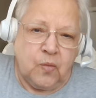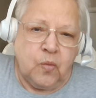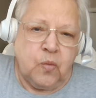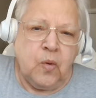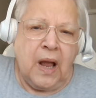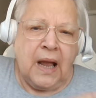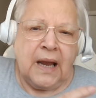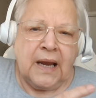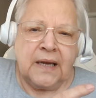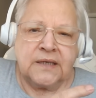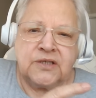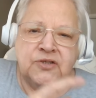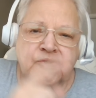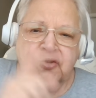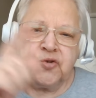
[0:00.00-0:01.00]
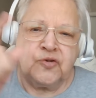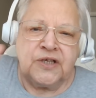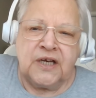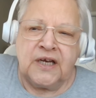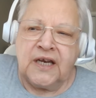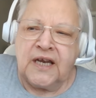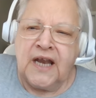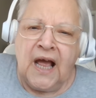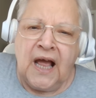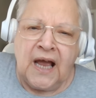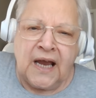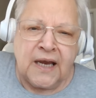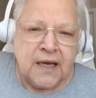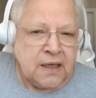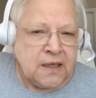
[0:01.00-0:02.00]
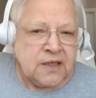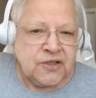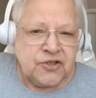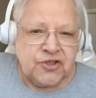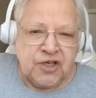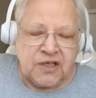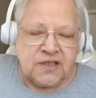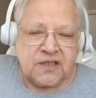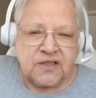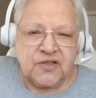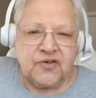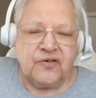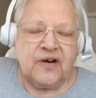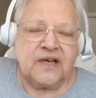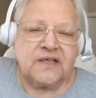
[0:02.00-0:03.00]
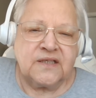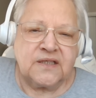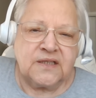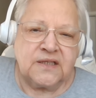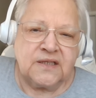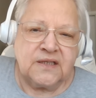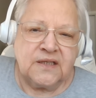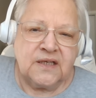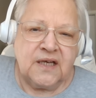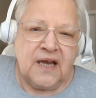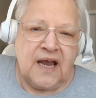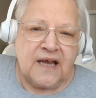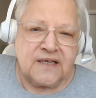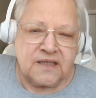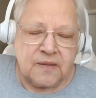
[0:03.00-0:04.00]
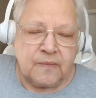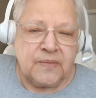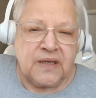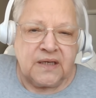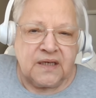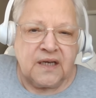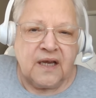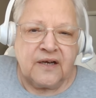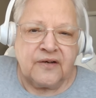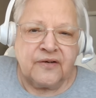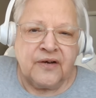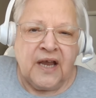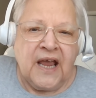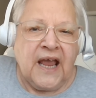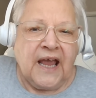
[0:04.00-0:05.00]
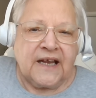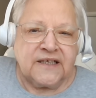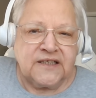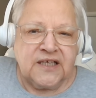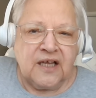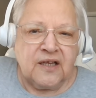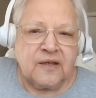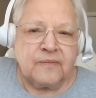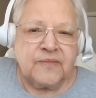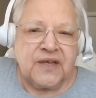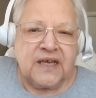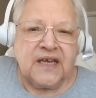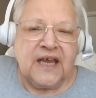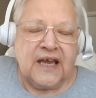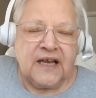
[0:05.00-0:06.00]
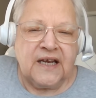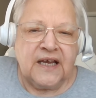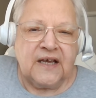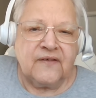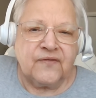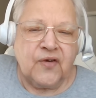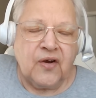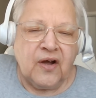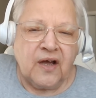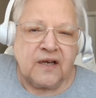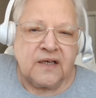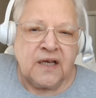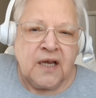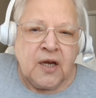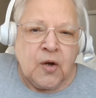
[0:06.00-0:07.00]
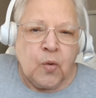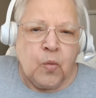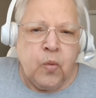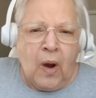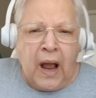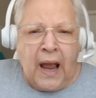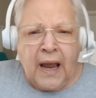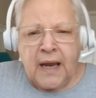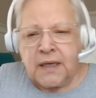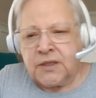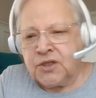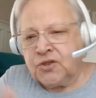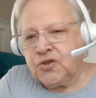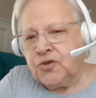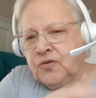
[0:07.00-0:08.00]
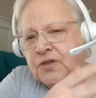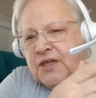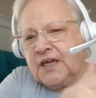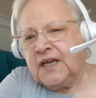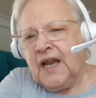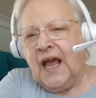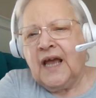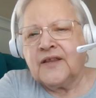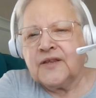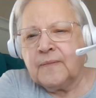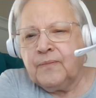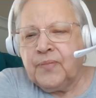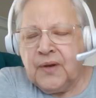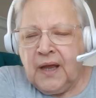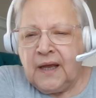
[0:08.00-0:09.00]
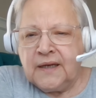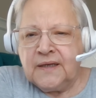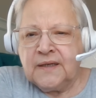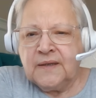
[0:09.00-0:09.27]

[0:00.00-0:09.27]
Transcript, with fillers: Why did you deny Jesus Christ as a mediator and tell them they can't have God? Why did you deny the blood